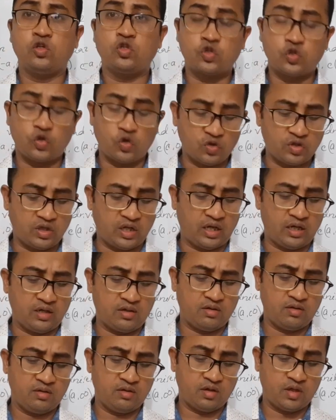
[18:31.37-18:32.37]
Show that
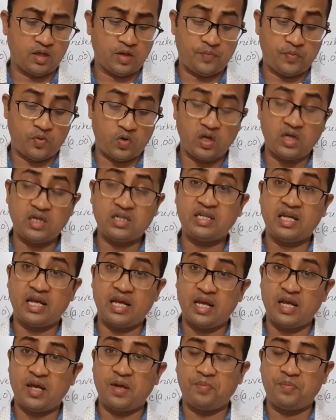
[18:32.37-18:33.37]
the points A,
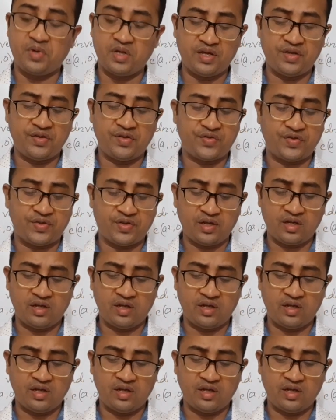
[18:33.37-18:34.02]
B, C,